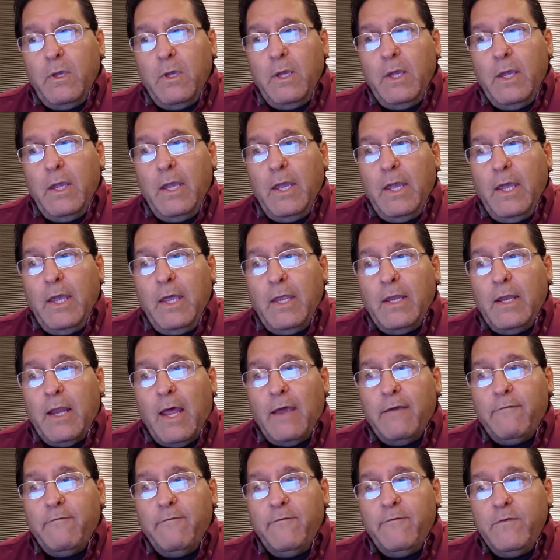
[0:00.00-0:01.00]
And
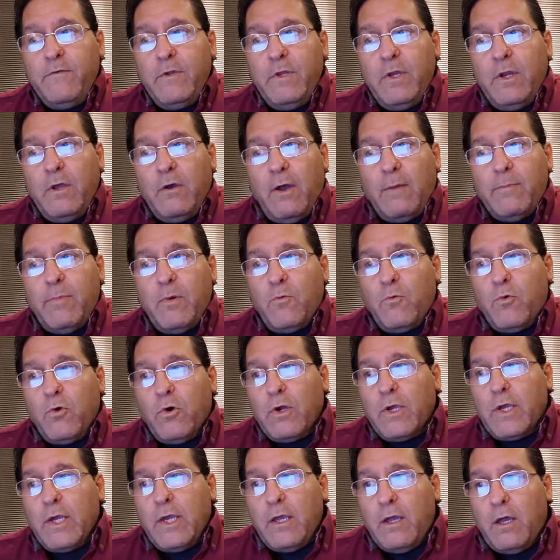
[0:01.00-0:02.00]
I've been
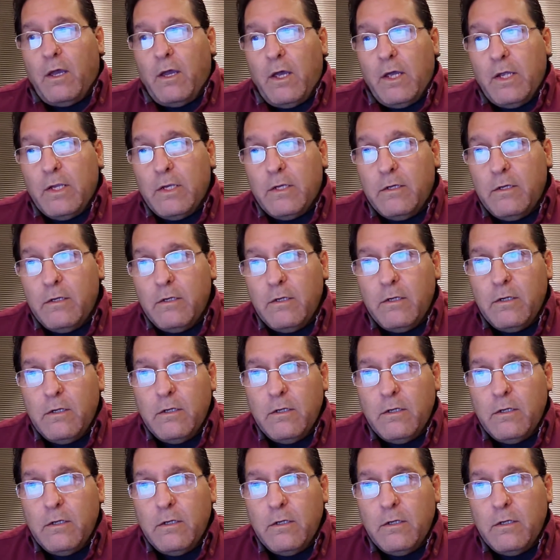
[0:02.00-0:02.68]
working on